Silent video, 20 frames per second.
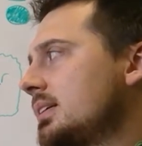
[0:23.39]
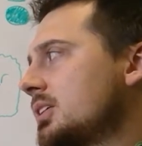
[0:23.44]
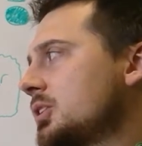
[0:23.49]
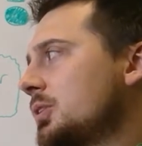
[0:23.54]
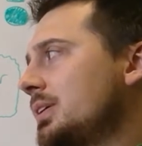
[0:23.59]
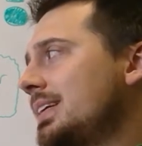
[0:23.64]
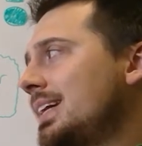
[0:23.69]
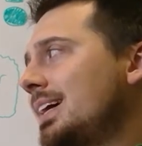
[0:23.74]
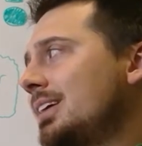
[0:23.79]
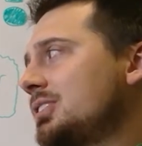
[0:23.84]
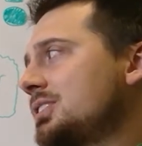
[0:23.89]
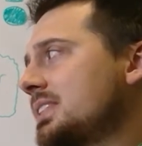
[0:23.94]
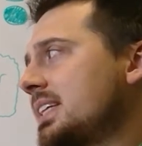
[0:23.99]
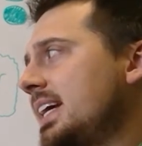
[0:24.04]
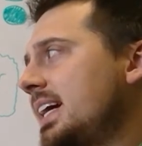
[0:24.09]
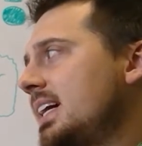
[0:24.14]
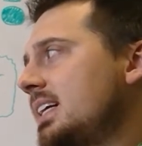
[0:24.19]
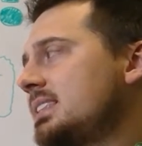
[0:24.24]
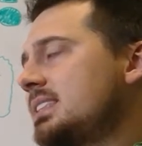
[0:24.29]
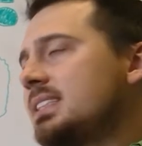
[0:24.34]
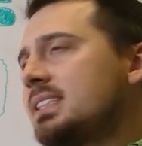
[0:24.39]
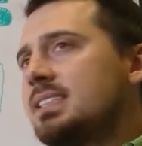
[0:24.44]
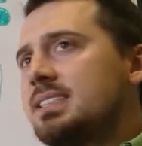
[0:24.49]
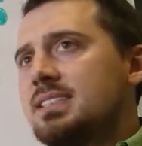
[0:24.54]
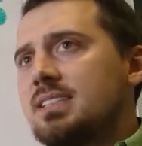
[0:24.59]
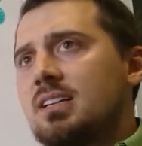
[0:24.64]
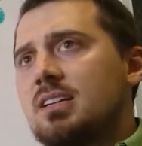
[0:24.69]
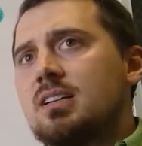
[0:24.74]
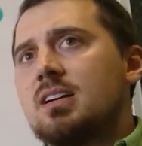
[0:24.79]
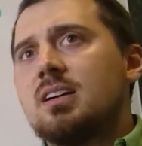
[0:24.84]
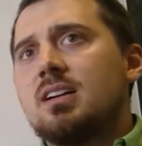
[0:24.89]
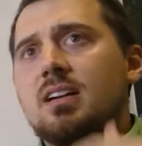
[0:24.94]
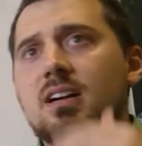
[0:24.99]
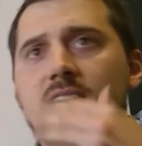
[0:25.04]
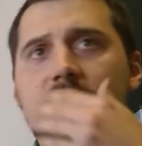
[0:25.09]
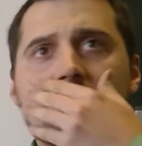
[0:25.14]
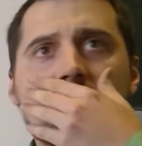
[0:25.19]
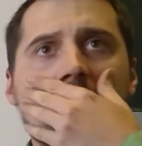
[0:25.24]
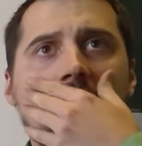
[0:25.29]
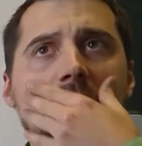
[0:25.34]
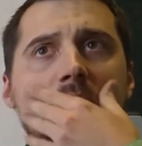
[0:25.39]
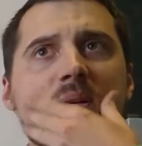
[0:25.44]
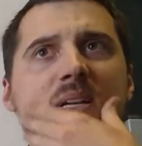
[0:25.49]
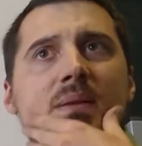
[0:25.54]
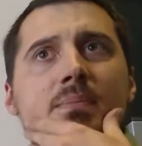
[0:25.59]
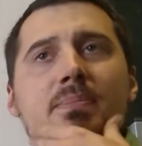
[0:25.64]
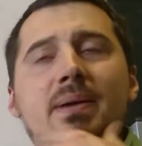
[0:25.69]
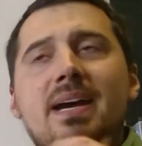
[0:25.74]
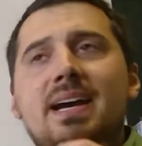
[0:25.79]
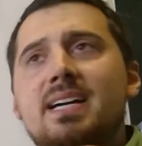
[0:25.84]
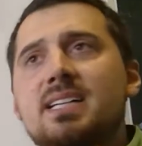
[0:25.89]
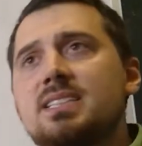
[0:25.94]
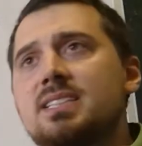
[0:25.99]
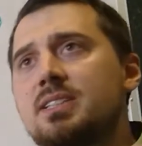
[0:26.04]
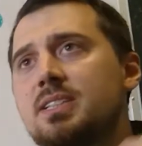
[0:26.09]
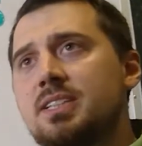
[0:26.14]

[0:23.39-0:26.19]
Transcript: Greenhouse gases are at our carbon impact.